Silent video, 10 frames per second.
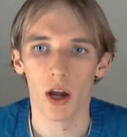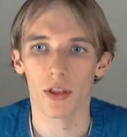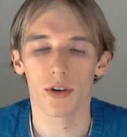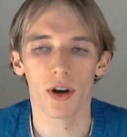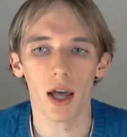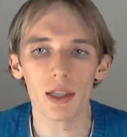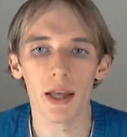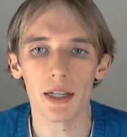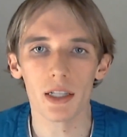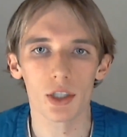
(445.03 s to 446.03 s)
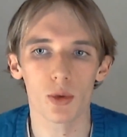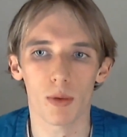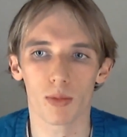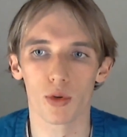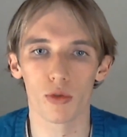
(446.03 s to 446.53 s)
they're not likely to
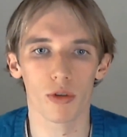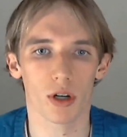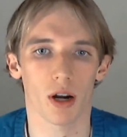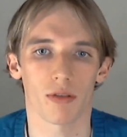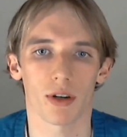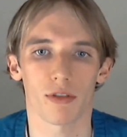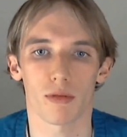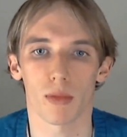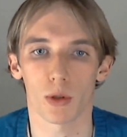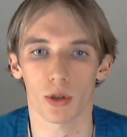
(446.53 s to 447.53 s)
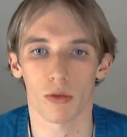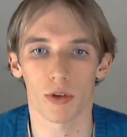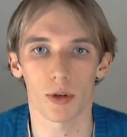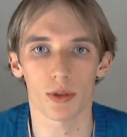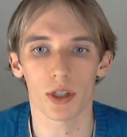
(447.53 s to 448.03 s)
improve recovery from most overuse